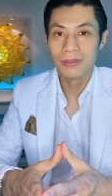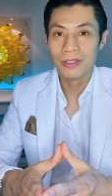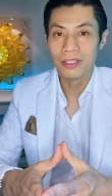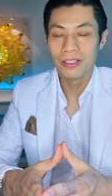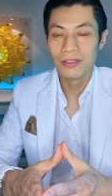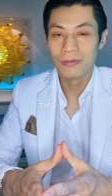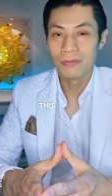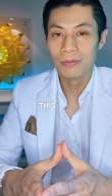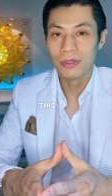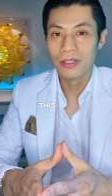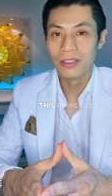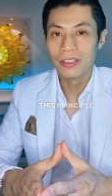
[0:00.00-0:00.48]

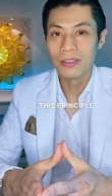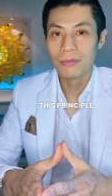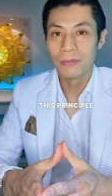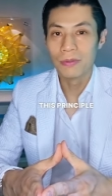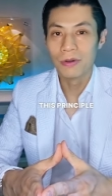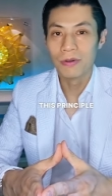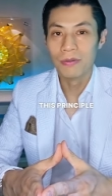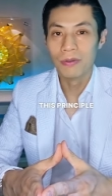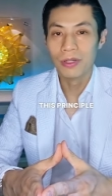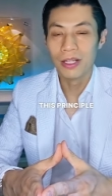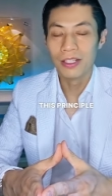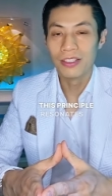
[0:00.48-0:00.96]
This
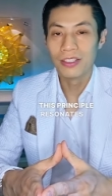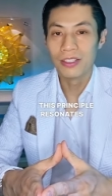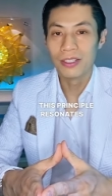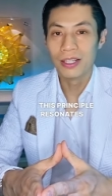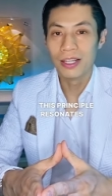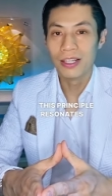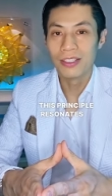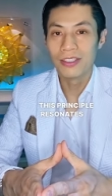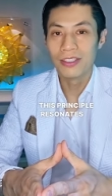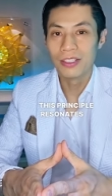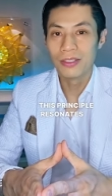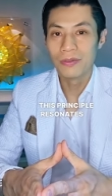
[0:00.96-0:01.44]
principle
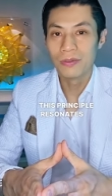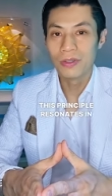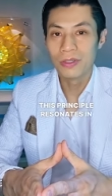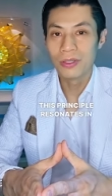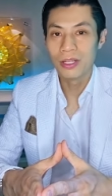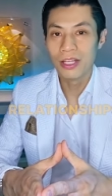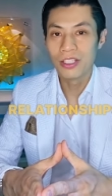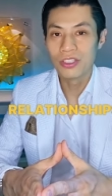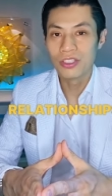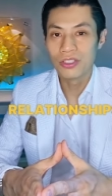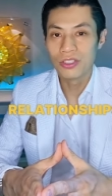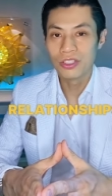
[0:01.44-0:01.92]
resonates in
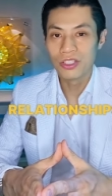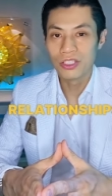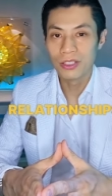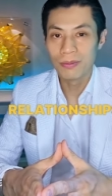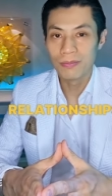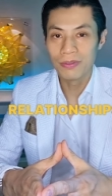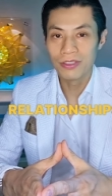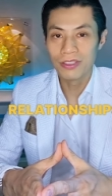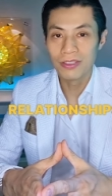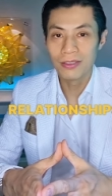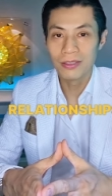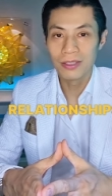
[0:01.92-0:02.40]

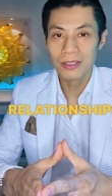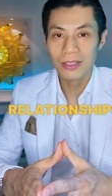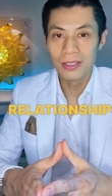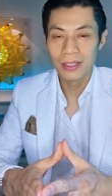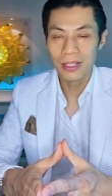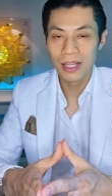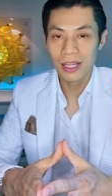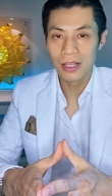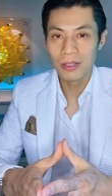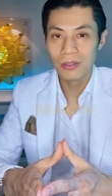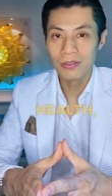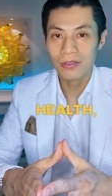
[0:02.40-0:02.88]
relationships,
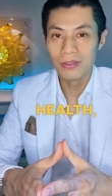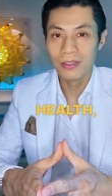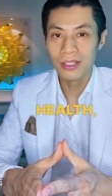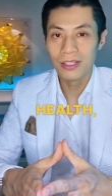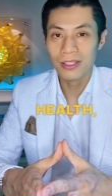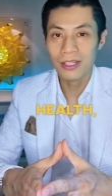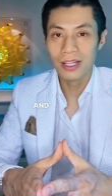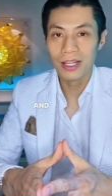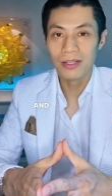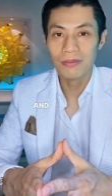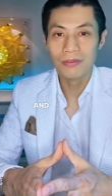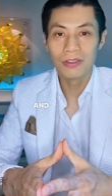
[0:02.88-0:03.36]
health,
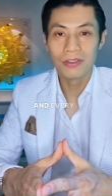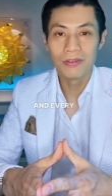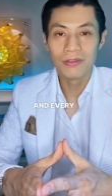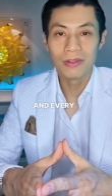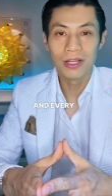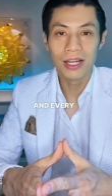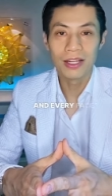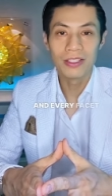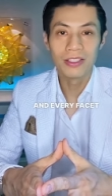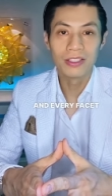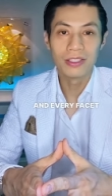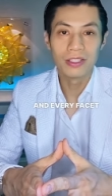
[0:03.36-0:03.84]
and every
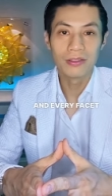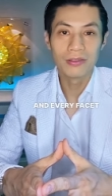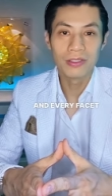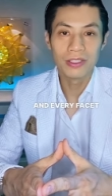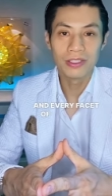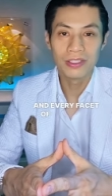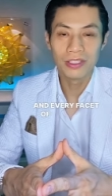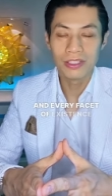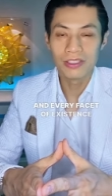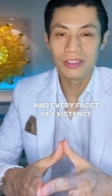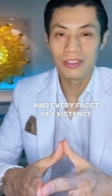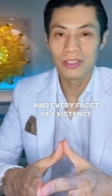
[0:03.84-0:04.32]
facet of
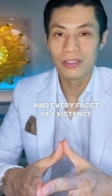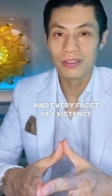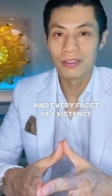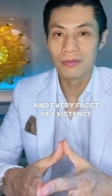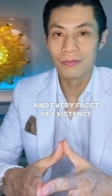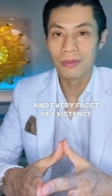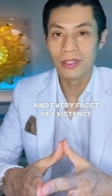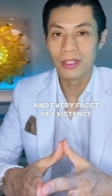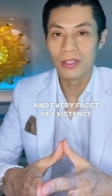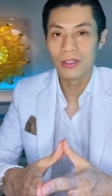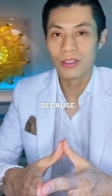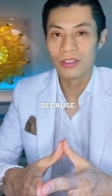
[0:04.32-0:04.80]
existence
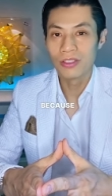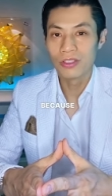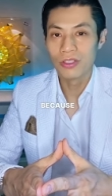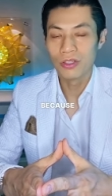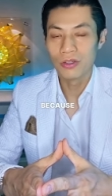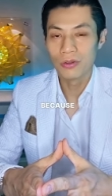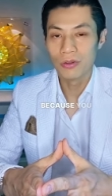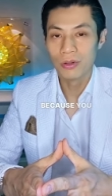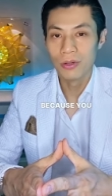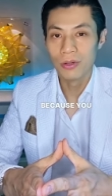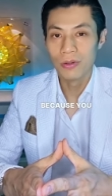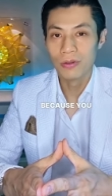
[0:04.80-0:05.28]
because
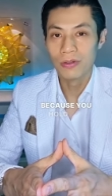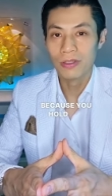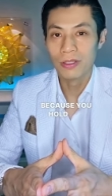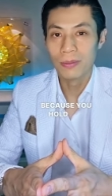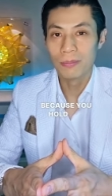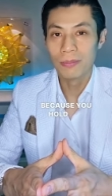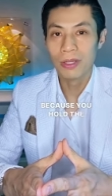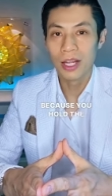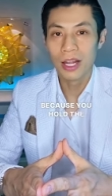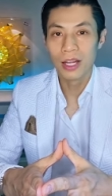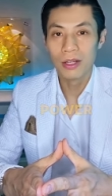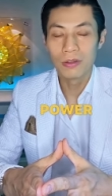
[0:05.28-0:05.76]
you hold
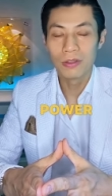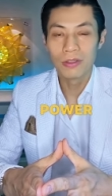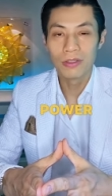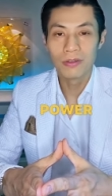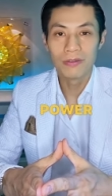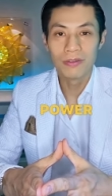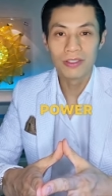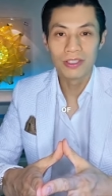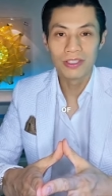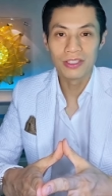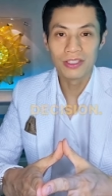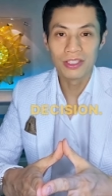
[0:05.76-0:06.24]
the power
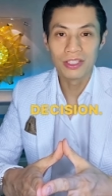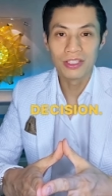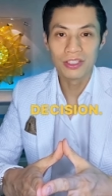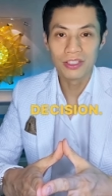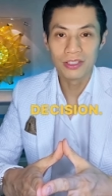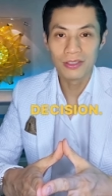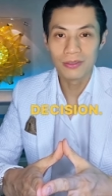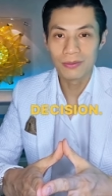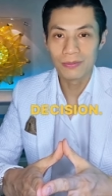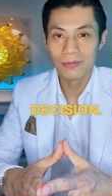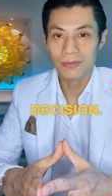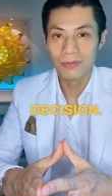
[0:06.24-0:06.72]
of
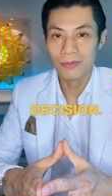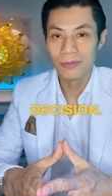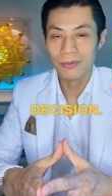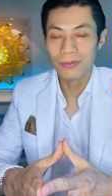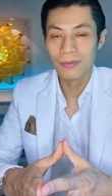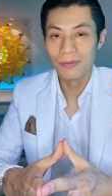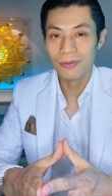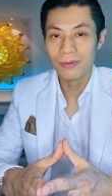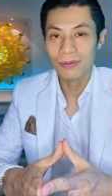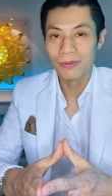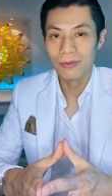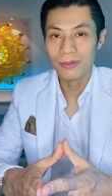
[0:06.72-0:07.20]
decision.
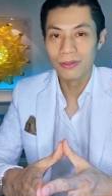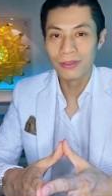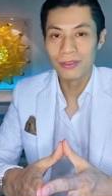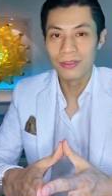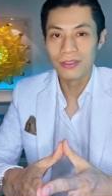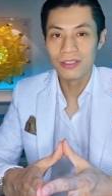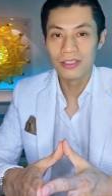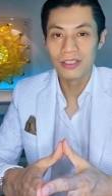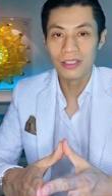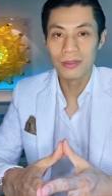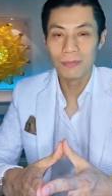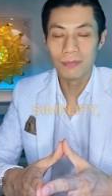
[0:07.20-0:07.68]

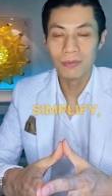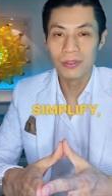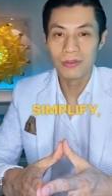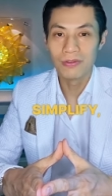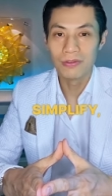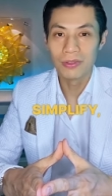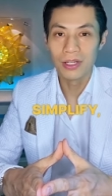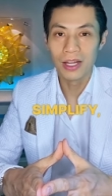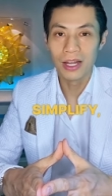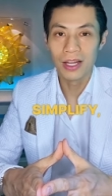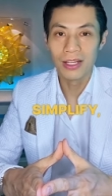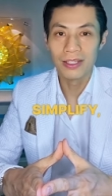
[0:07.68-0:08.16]

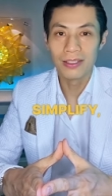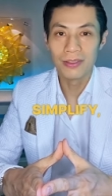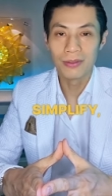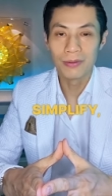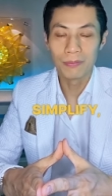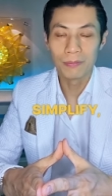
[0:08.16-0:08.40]
Simplify,